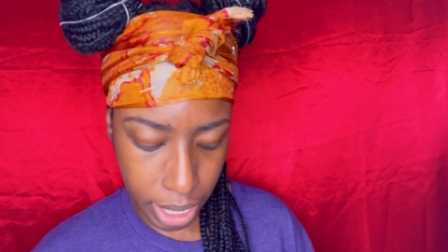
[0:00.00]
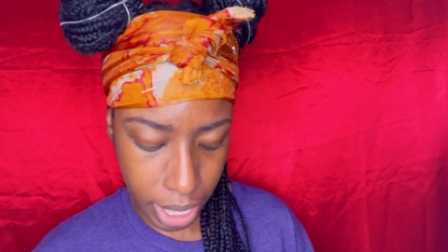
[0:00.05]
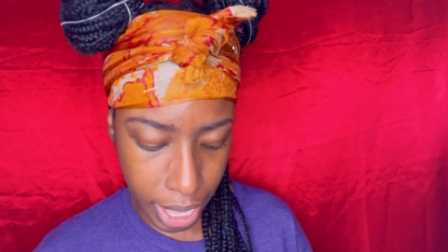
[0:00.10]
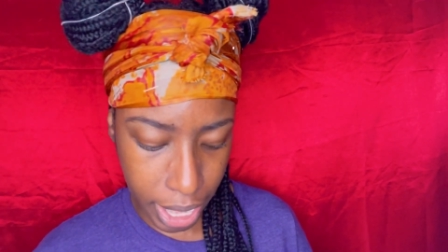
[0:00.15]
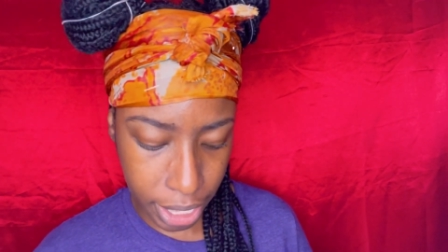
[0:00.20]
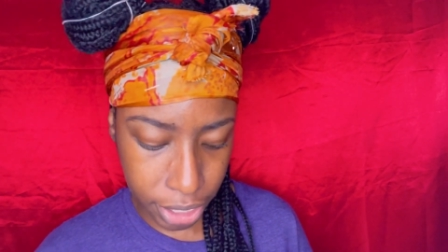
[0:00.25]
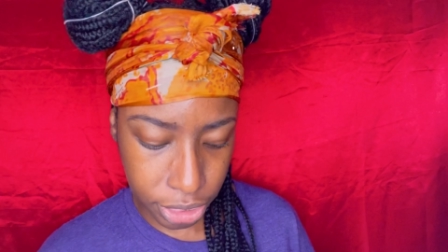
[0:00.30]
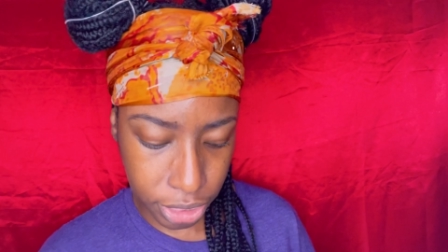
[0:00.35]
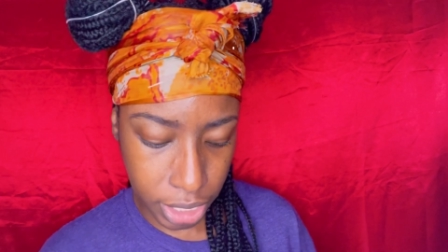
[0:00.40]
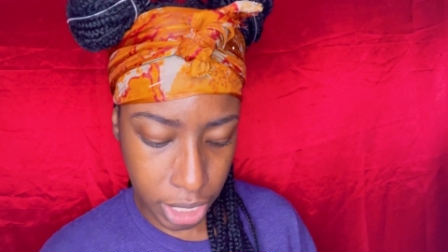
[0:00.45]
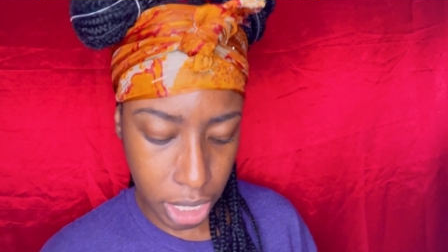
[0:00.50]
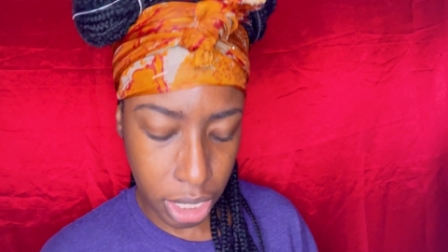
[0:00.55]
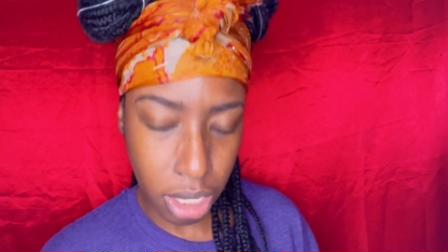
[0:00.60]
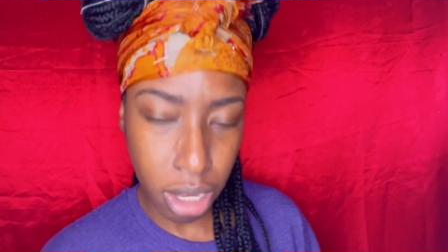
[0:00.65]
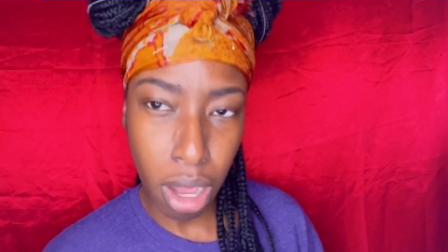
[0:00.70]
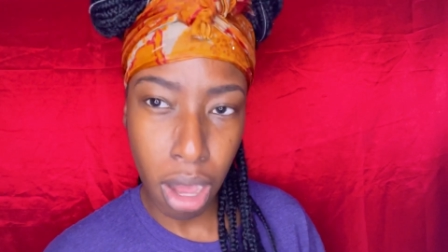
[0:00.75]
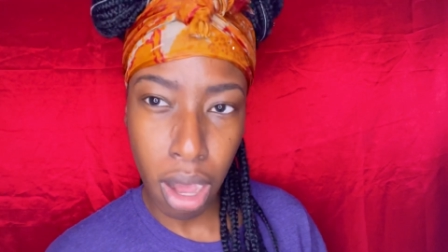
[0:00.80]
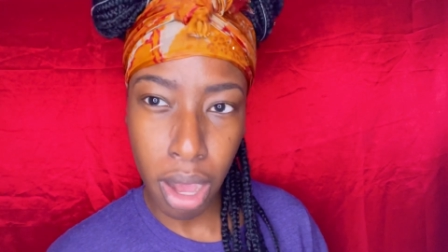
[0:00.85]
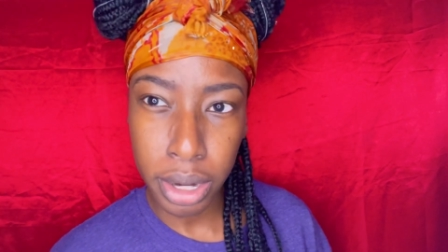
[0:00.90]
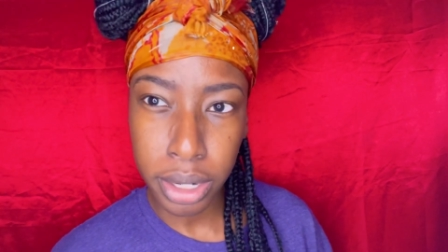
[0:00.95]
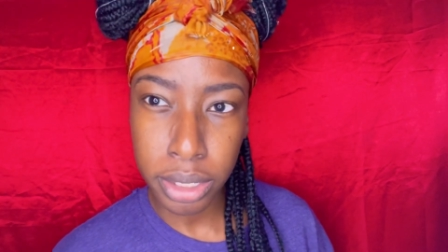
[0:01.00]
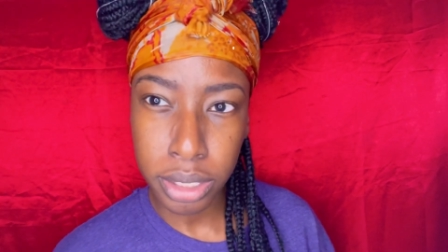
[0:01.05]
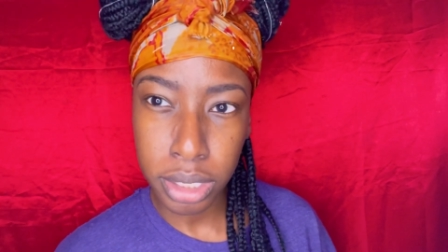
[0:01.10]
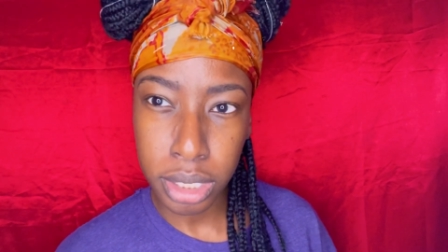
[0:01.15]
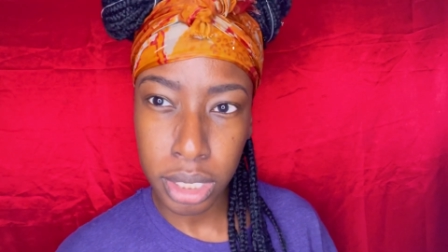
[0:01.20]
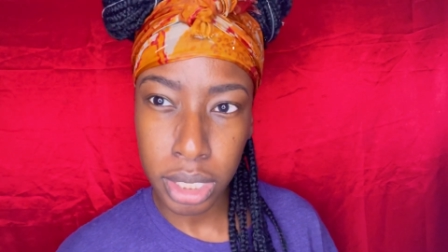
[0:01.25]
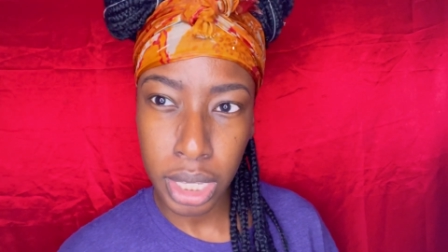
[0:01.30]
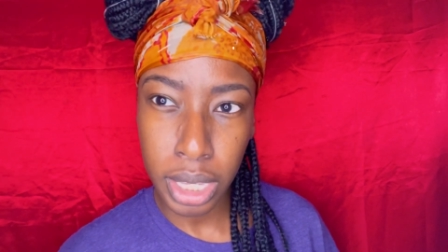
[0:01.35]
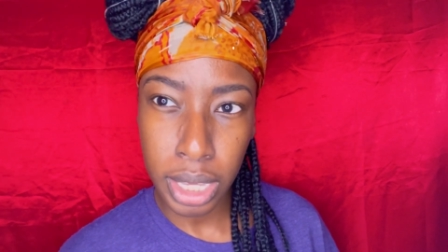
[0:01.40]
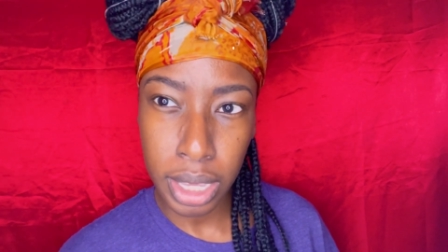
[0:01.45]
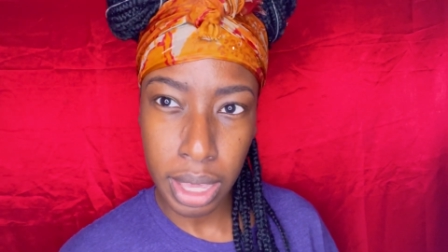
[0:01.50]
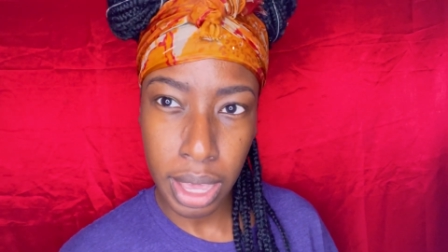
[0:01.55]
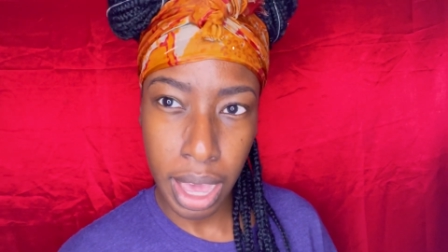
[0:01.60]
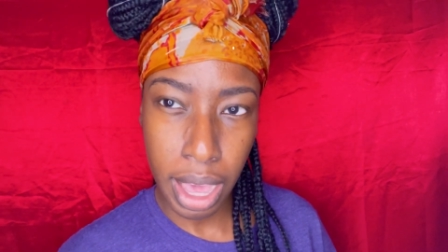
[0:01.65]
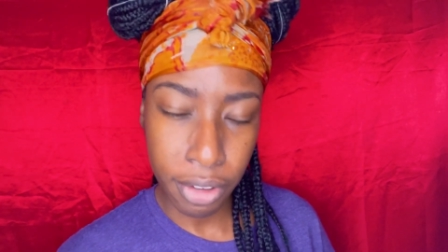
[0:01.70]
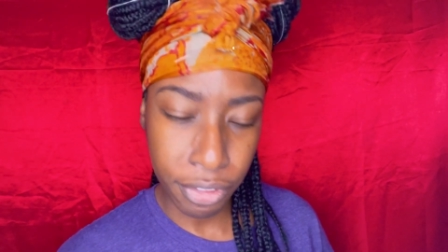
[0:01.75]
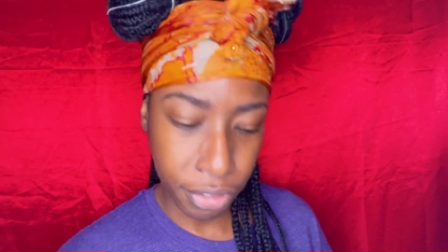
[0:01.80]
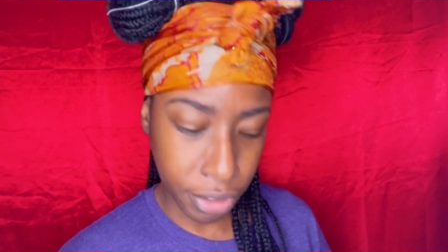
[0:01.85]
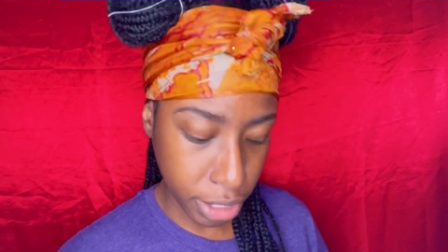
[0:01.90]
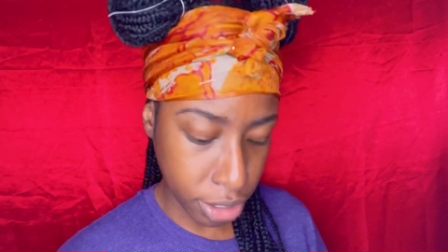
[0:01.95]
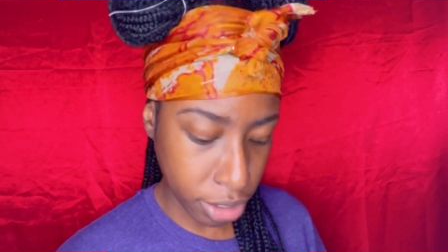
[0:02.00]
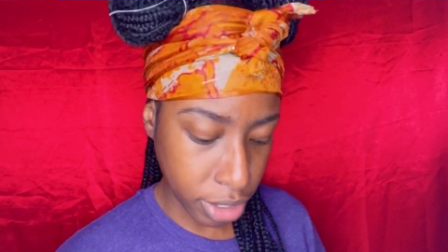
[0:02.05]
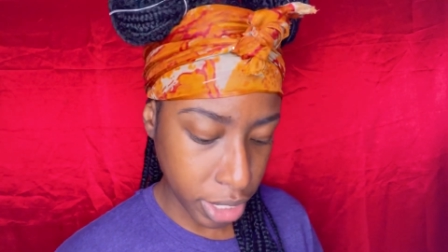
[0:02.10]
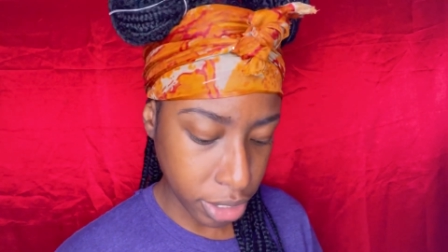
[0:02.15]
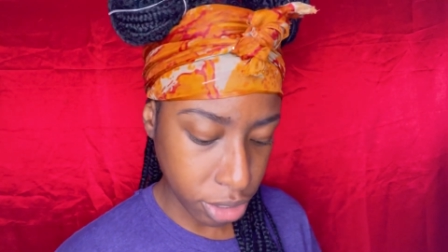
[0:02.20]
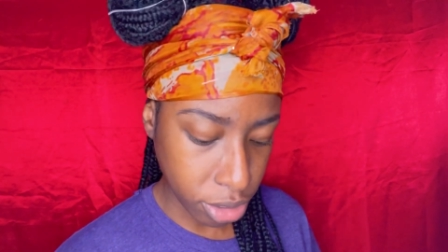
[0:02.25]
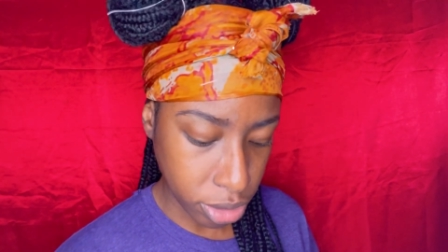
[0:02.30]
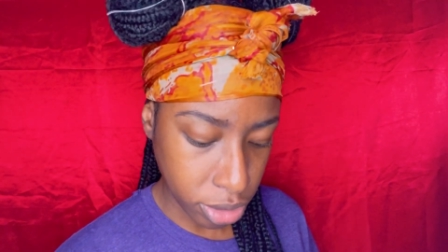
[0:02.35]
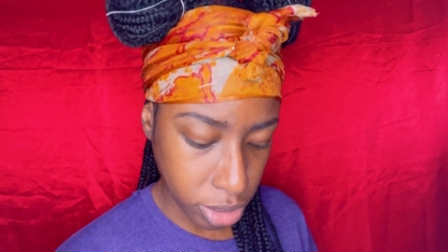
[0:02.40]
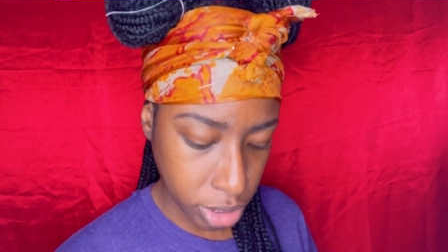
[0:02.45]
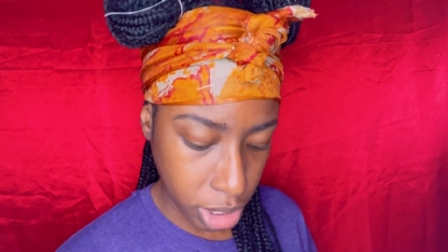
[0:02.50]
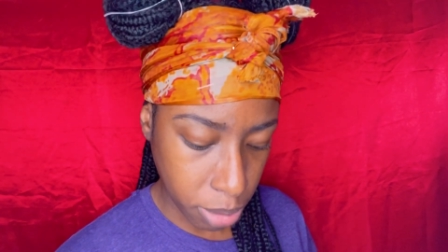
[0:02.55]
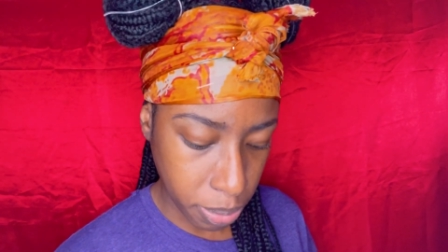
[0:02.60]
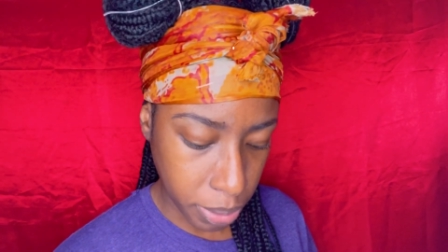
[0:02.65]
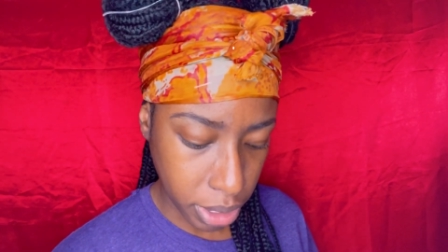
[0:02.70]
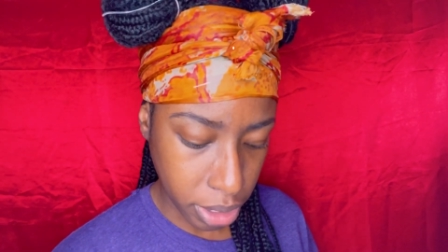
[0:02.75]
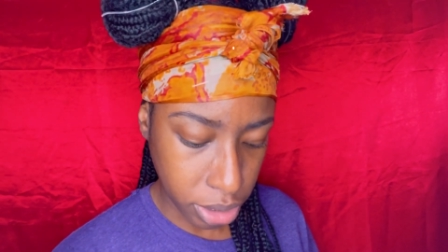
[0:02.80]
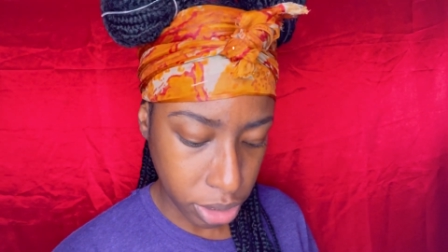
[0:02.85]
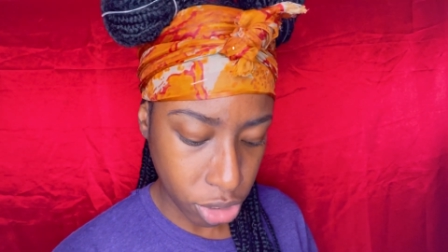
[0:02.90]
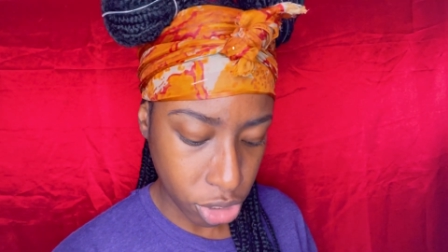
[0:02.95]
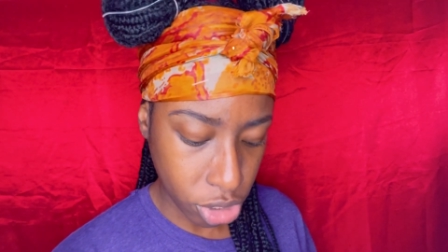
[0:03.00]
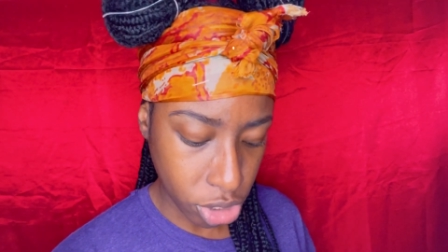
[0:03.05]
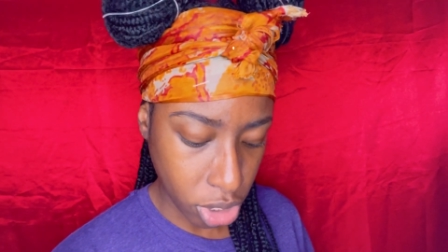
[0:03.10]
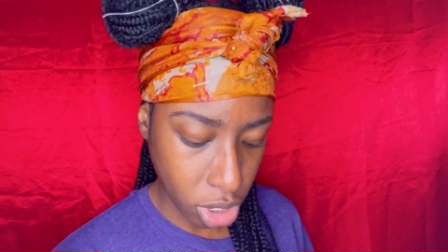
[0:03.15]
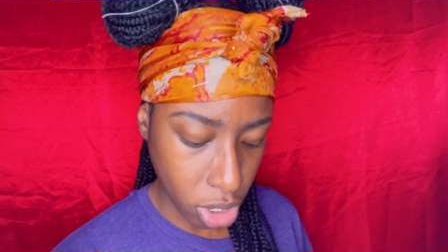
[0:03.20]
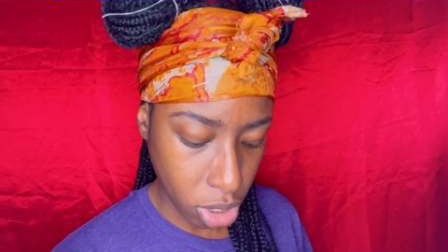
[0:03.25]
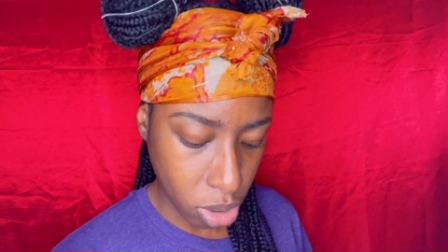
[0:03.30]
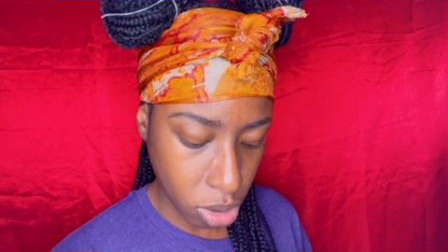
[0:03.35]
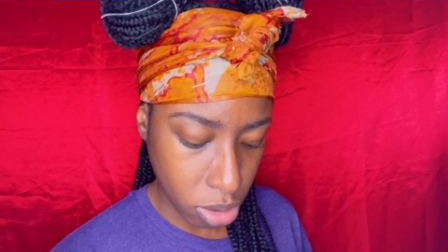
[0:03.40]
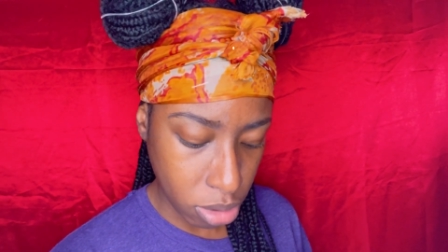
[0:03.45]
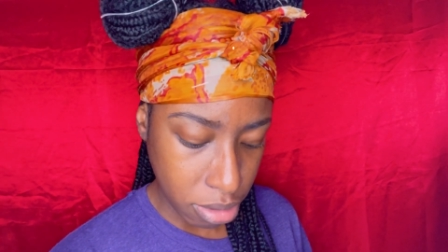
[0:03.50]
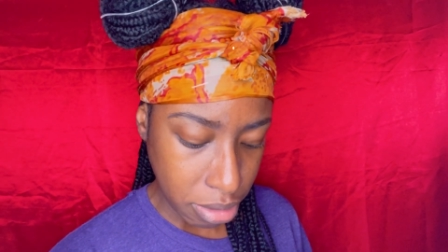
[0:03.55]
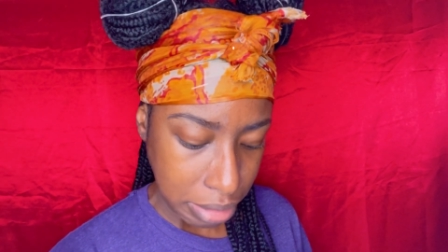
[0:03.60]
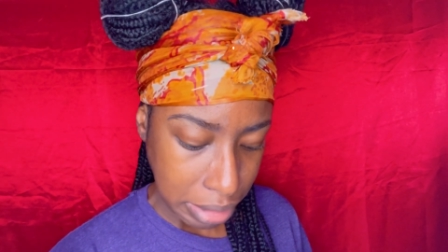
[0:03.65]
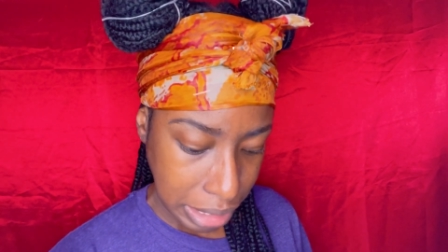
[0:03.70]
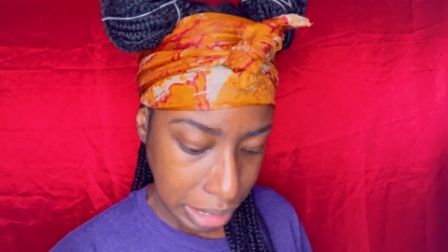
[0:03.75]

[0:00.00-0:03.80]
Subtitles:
I think honestly, I feel like you guys are sleeping on the show.